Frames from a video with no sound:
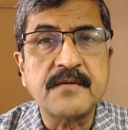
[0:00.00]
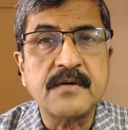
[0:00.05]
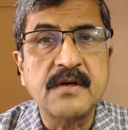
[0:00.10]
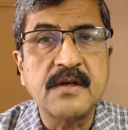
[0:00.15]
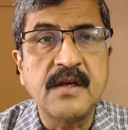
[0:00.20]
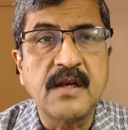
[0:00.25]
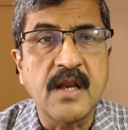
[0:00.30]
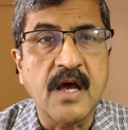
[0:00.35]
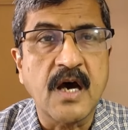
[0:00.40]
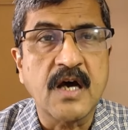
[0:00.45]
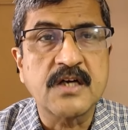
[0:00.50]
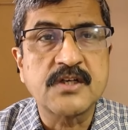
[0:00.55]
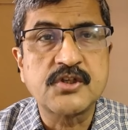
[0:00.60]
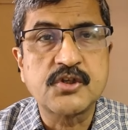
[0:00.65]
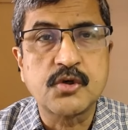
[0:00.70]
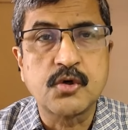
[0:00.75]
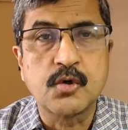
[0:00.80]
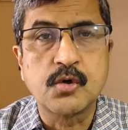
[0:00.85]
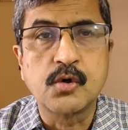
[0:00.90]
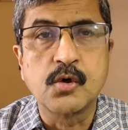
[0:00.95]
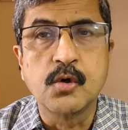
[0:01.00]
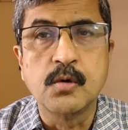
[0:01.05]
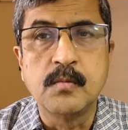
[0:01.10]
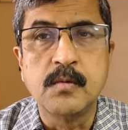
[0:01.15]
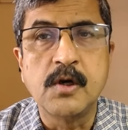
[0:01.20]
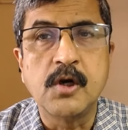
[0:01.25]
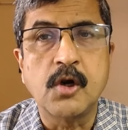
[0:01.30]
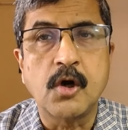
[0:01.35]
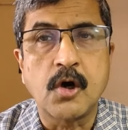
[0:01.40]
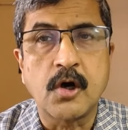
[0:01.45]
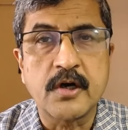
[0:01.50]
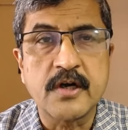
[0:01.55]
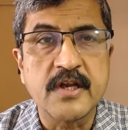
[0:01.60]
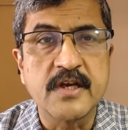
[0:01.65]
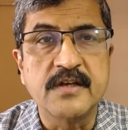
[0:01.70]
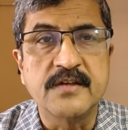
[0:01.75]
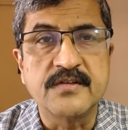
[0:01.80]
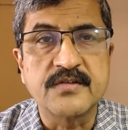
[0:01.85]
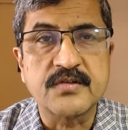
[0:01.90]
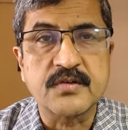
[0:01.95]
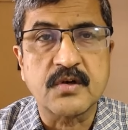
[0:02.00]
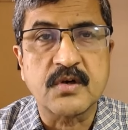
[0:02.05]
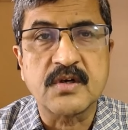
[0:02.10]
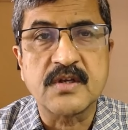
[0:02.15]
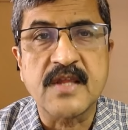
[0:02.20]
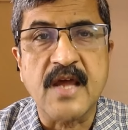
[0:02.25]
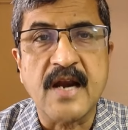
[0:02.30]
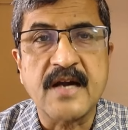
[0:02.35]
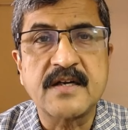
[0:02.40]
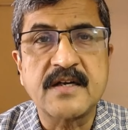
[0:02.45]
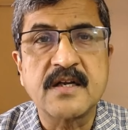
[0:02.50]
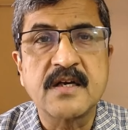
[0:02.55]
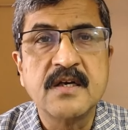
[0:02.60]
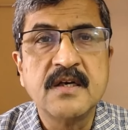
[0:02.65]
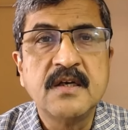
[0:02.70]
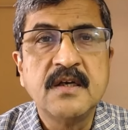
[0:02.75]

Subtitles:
a large global audience or that